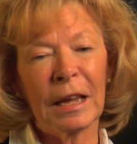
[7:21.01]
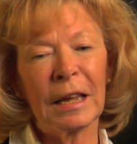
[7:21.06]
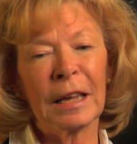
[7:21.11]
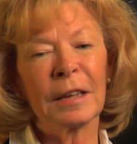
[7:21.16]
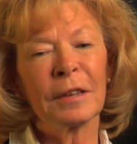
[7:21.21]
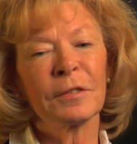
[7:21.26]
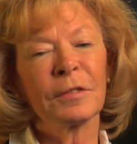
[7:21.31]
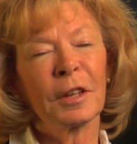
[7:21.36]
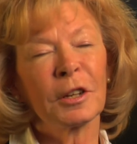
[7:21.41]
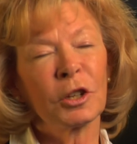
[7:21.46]

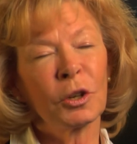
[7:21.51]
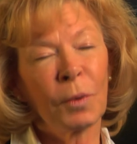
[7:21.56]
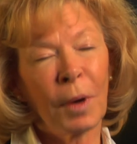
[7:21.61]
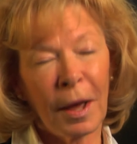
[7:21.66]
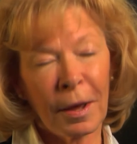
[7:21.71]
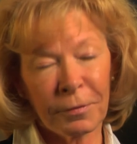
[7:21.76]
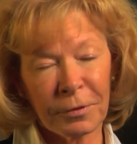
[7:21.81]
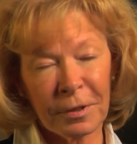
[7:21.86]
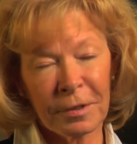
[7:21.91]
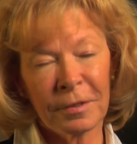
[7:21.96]
is that you
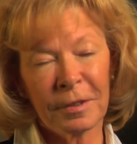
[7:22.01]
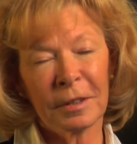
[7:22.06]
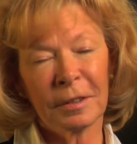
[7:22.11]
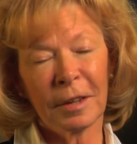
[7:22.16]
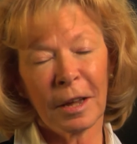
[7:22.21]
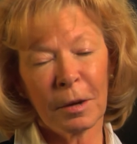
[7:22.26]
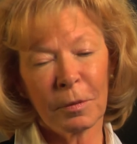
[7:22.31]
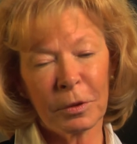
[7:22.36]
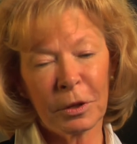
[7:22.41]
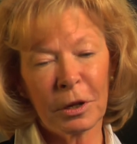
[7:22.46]
have to sit
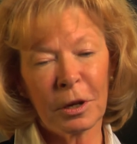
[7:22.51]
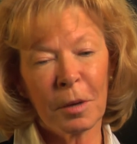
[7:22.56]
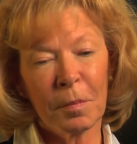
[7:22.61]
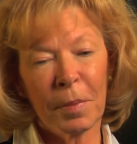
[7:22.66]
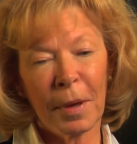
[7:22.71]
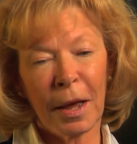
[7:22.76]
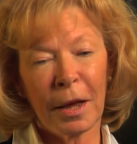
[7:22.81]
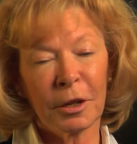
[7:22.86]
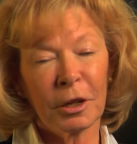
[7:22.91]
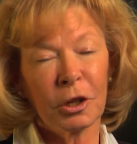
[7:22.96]
down with the
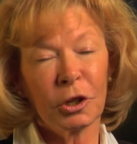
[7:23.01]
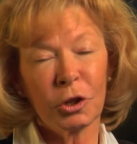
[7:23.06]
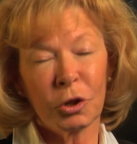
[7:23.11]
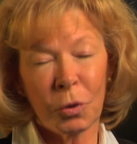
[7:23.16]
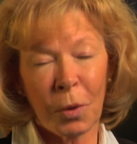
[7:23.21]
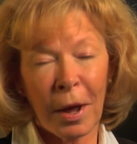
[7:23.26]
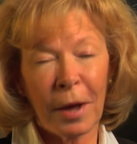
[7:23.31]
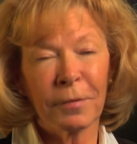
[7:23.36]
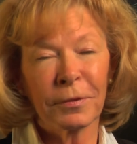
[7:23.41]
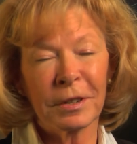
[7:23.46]
companion and
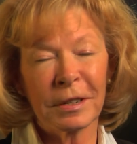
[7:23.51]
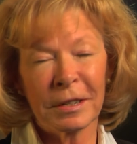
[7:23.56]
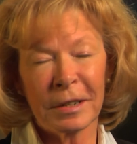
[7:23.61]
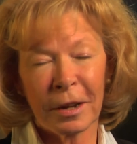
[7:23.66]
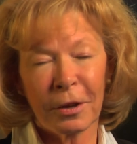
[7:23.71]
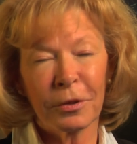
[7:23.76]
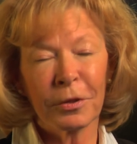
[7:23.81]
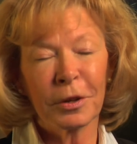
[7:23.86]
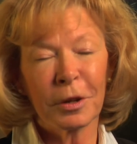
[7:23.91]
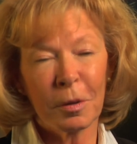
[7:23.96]
you have to
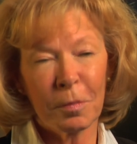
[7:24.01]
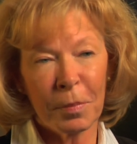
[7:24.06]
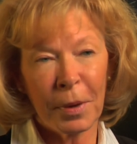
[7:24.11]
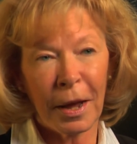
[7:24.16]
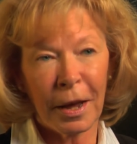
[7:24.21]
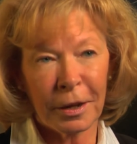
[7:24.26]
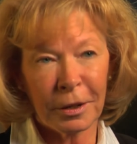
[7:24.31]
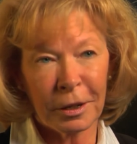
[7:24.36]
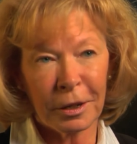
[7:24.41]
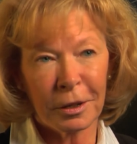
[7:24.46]
tell the
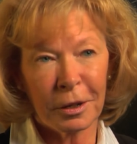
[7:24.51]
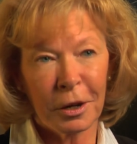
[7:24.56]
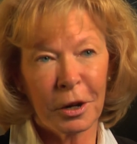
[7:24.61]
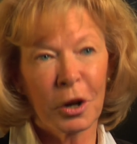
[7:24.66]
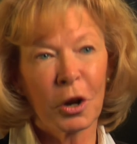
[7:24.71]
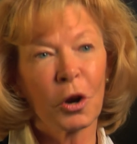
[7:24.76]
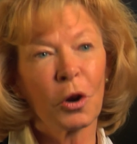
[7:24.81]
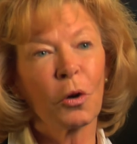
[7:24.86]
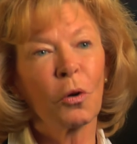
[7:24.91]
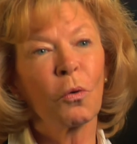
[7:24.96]
companion
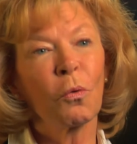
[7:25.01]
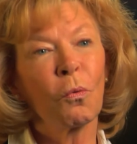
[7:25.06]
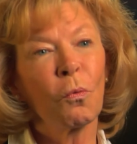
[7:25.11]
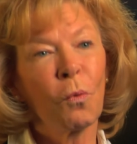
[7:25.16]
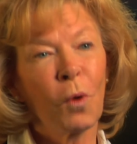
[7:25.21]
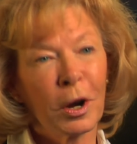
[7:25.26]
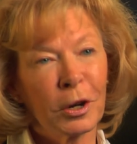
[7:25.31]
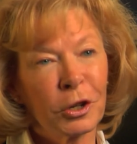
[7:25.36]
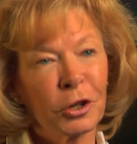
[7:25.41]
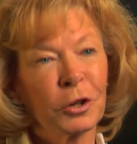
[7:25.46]

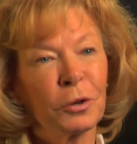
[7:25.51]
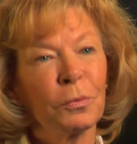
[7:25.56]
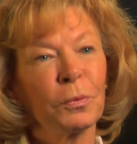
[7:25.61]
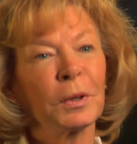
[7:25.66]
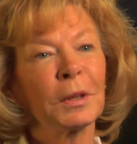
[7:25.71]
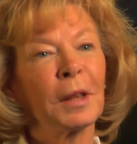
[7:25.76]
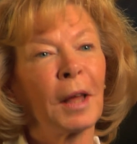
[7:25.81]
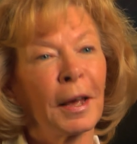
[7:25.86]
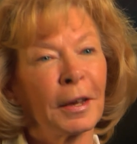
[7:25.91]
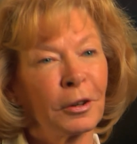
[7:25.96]
what you
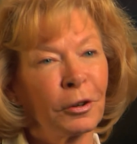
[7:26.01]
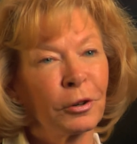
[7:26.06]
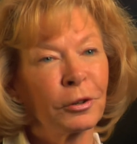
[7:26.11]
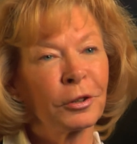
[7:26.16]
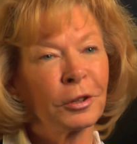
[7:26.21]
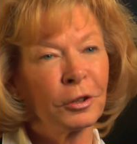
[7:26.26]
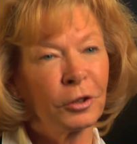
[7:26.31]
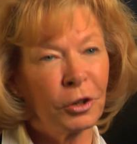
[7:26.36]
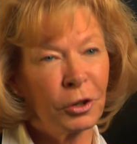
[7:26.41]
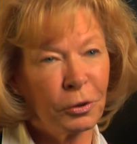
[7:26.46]
would like her
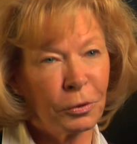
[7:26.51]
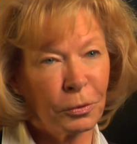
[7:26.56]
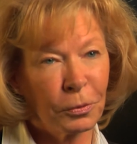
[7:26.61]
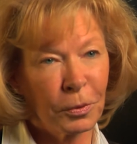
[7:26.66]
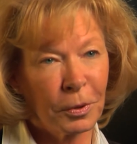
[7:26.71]
to do.